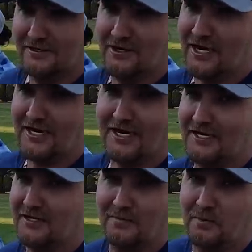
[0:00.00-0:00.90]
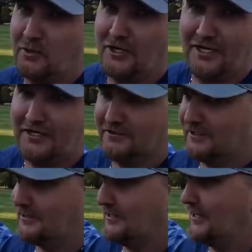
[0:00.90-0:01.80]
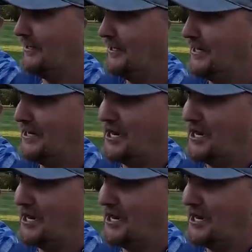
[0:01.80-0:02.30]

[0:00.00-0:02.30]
They're not like a Capri or nothing like that,